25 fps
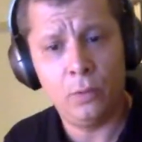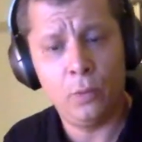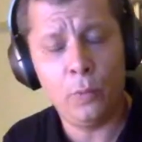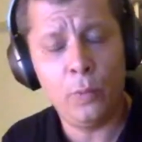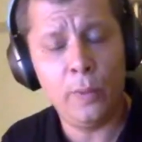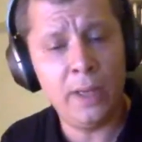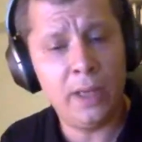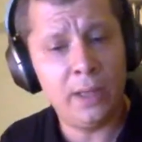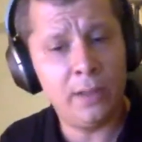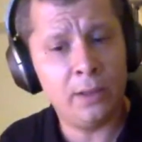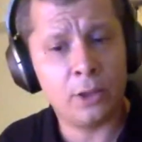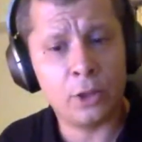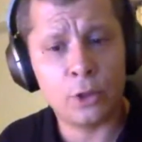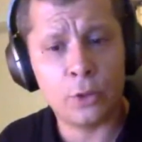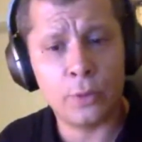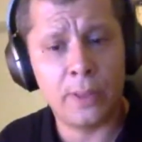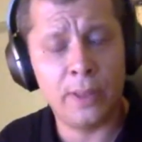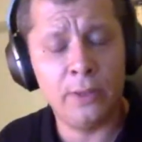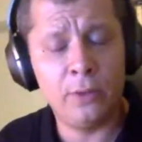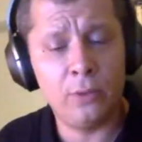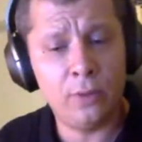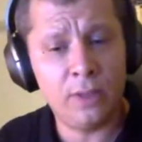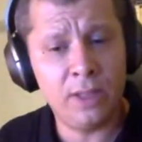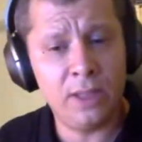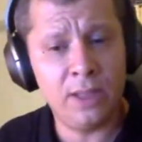We are not
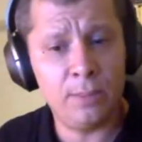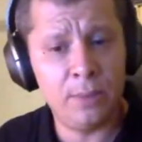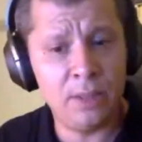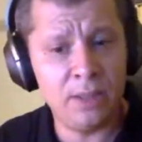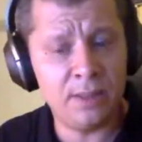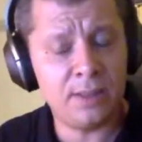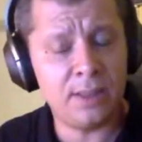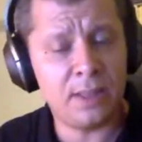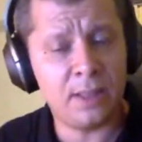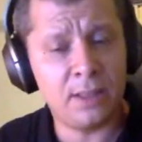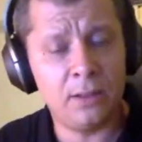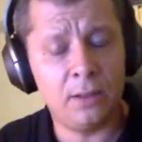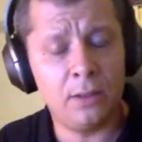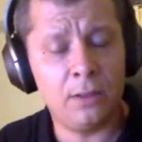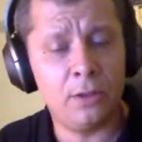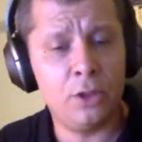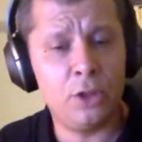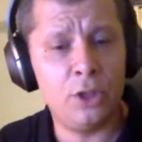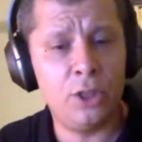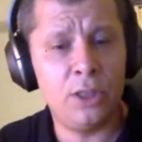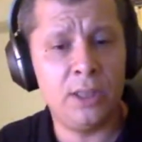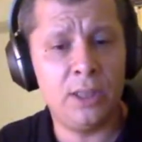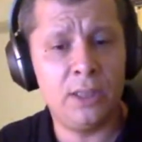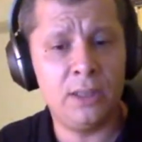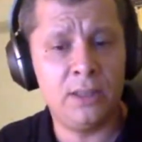trying to keep this
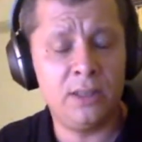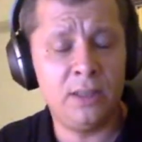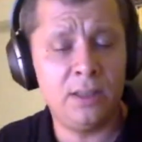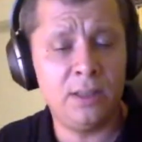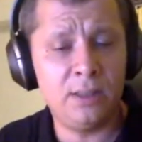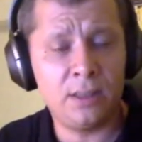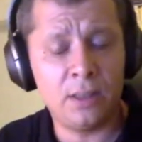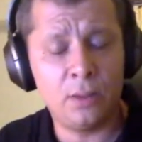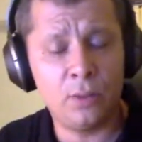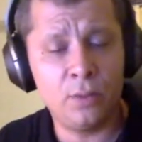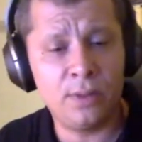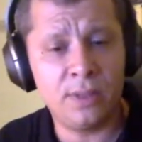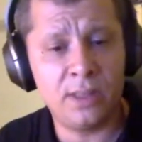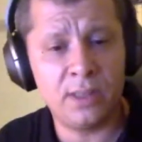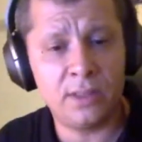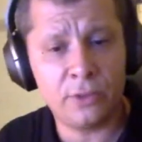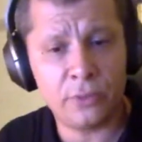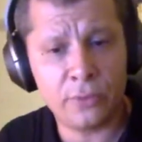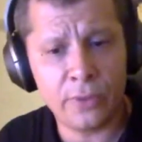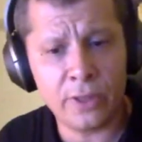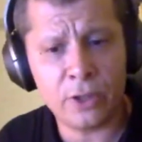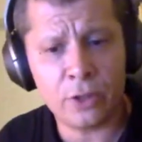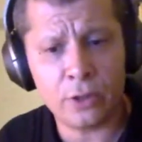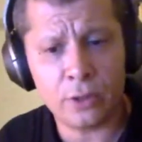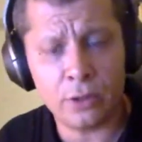technology and this, I would say,
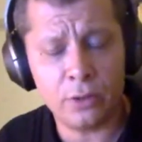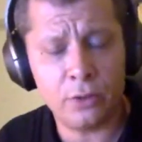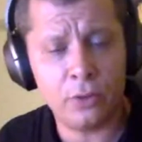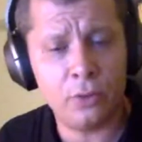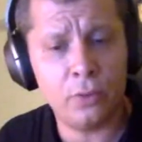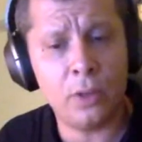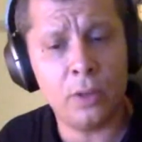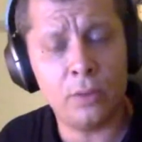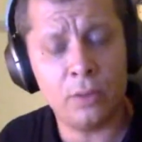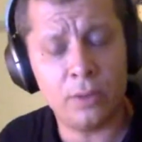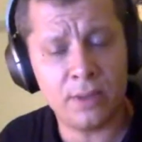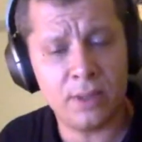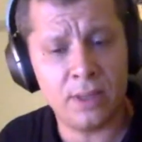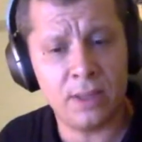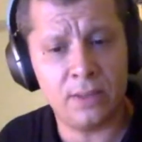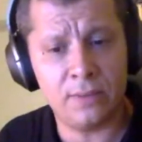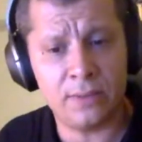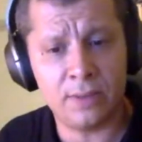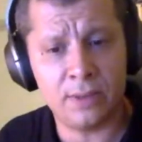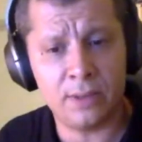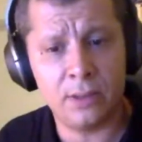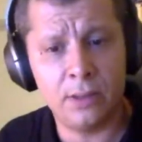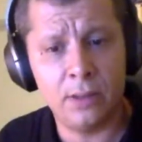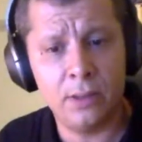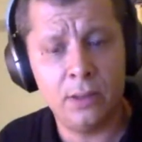treasure to
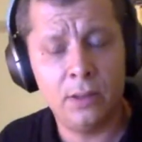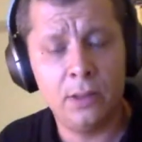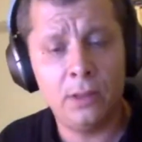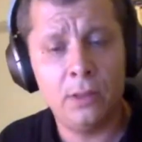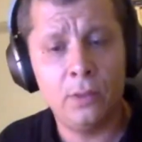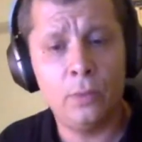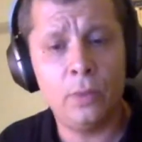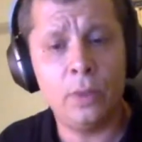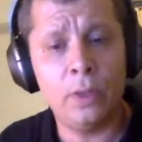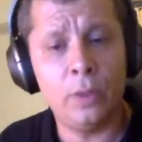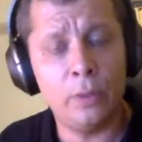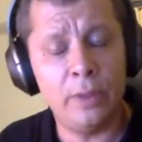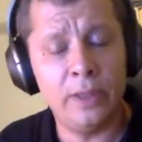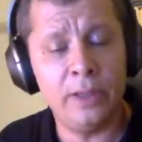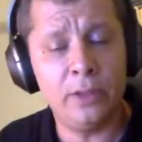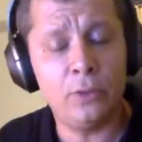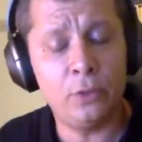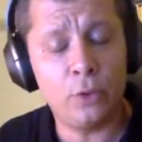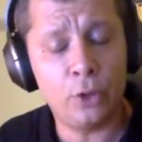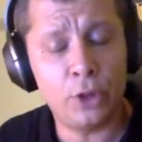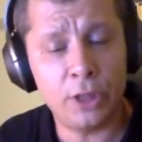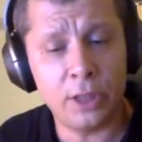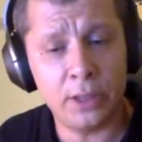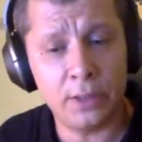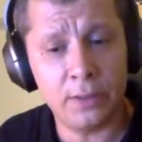ourselves. We are willing
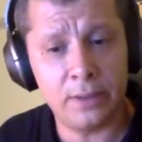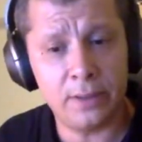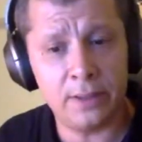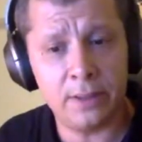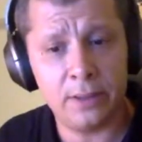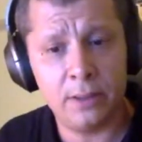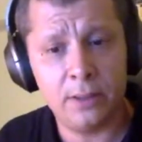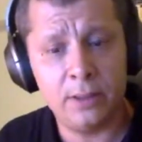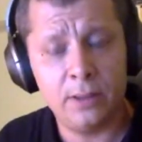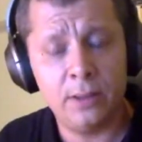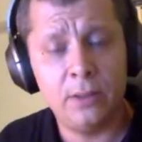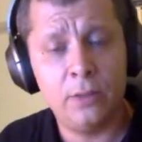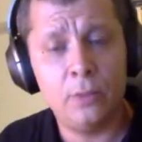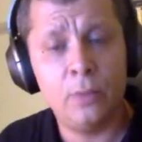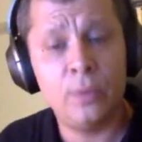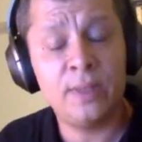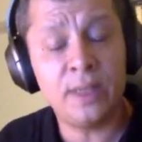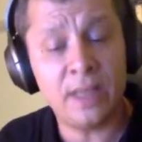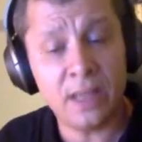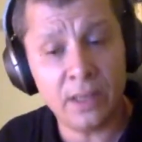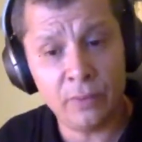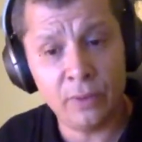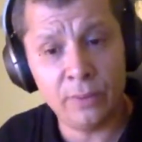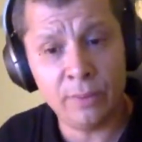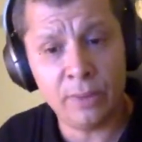to share it
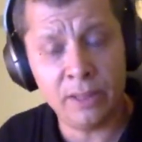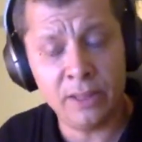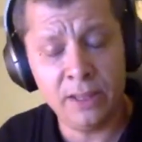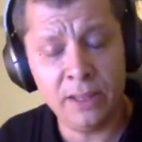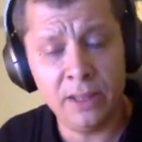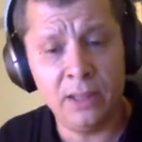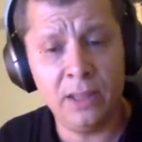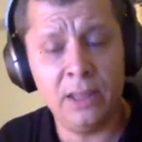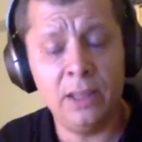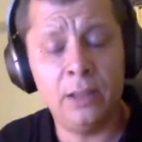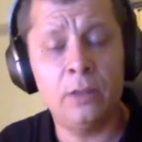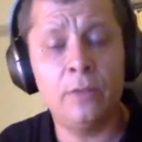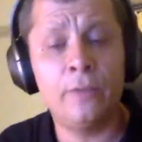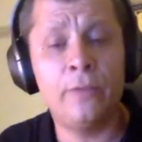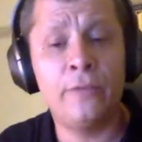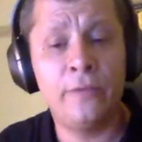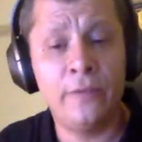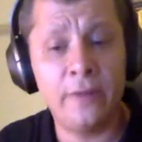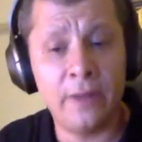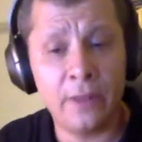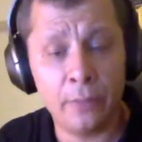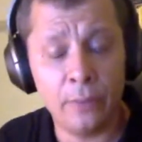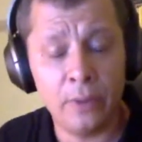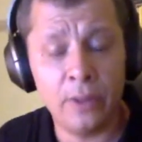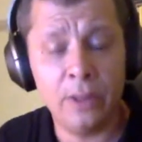with everybody in a
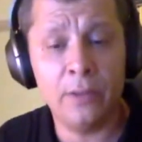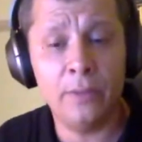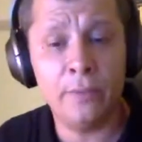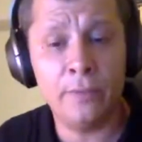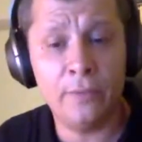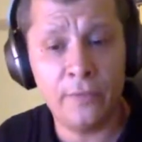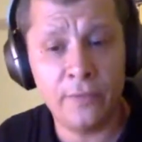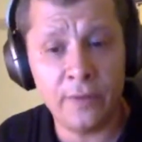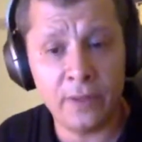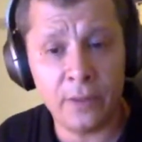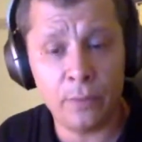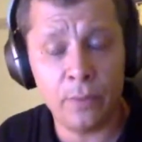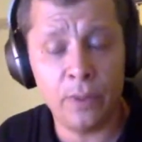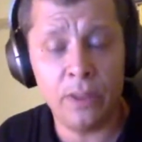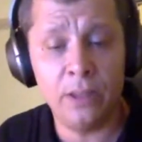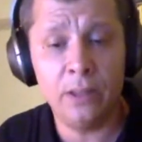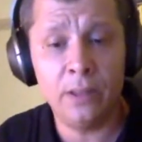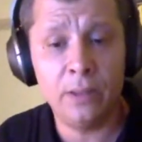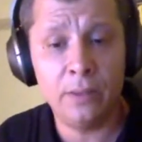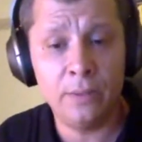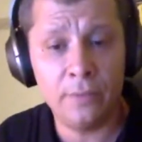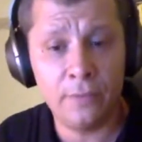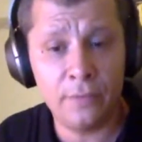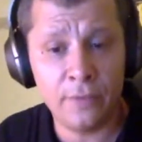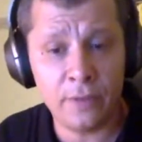very, very,
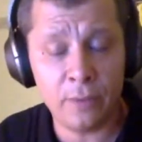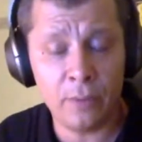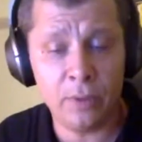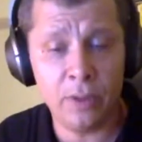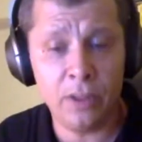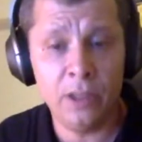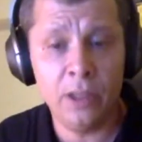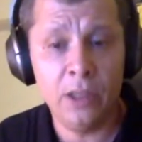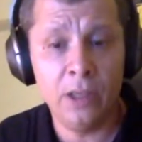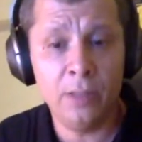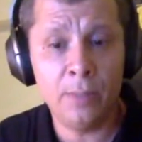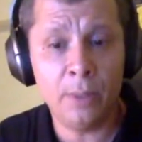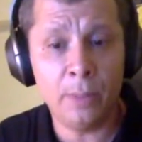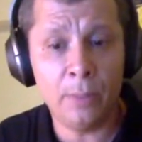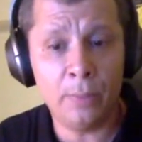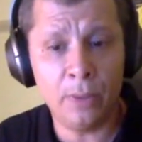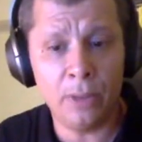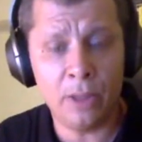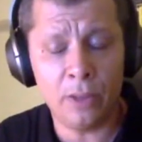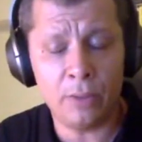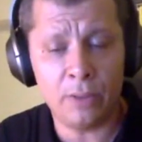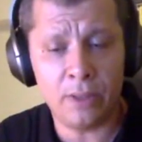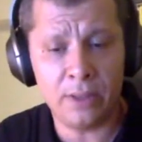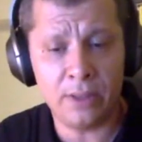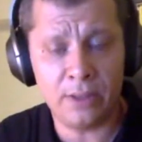very
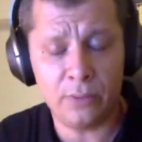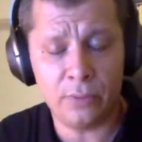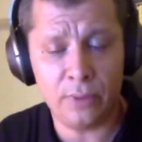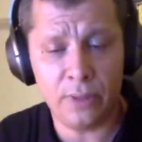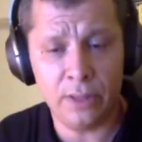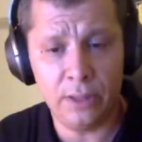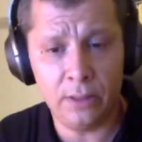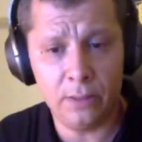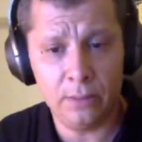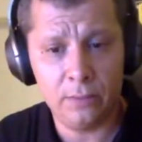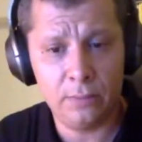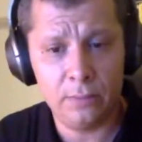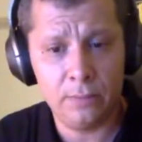popularized way.